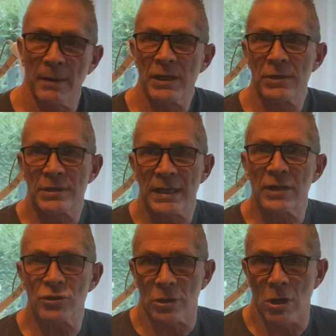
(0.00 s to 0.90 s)
I mean, you to
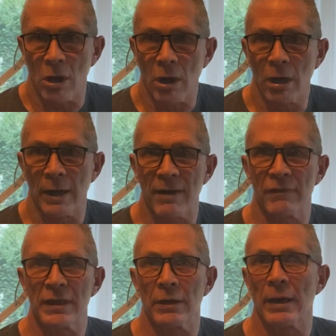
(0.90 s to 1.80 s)
get your car
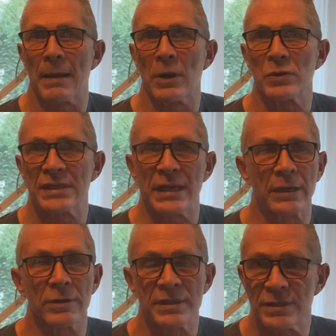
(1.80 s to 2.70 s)
every year
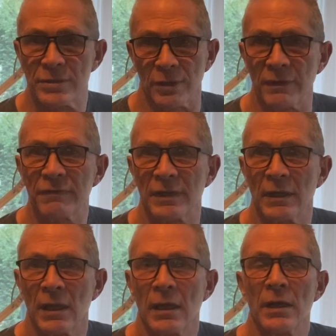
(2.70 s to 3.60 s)
MOT'd or TÜV'd,
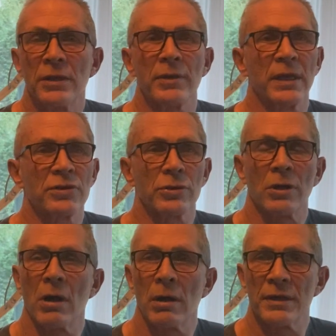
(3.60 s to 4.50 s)
you get your
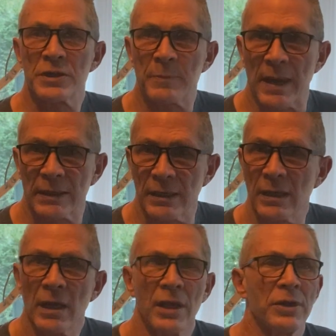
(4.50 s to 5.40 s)
car
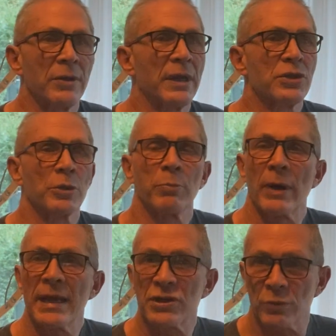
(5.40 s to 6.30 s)
inspected, you get your
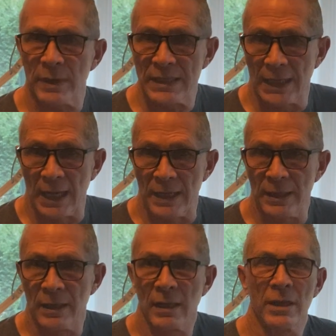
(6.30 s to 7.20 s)
brakes
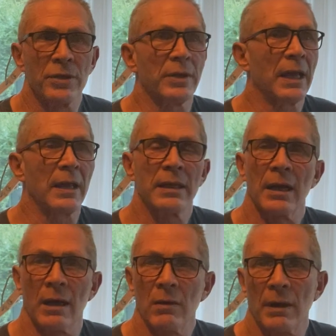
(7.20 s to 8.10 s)
redone, you get, you
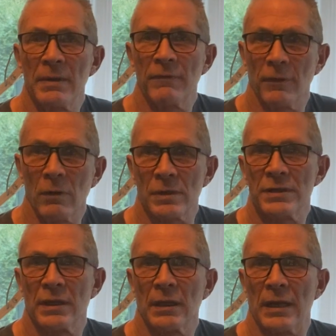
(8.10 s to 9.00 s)
know, I mean,
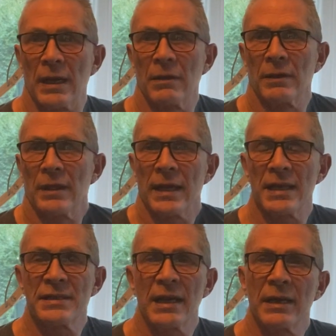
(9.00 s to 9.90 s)
folks, you know, like
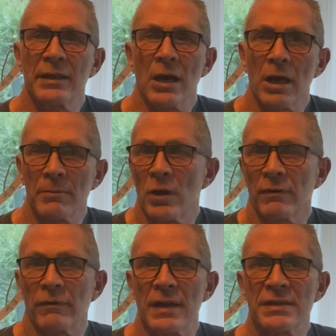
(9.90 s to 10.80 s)
I said, in the
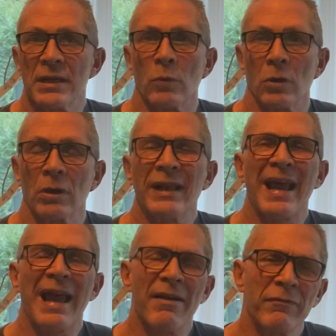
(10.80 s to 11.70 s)
automotive racing world,
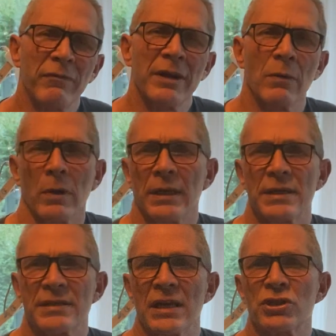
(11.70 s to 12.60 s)
every
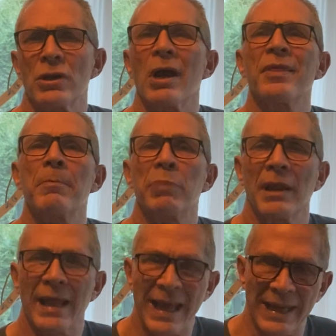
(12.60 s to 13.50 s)
organization on the
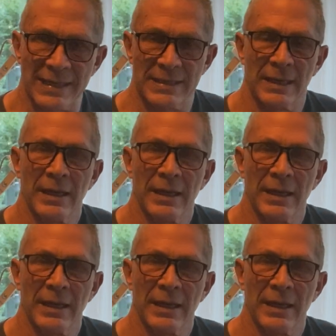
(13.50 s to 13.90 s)
planet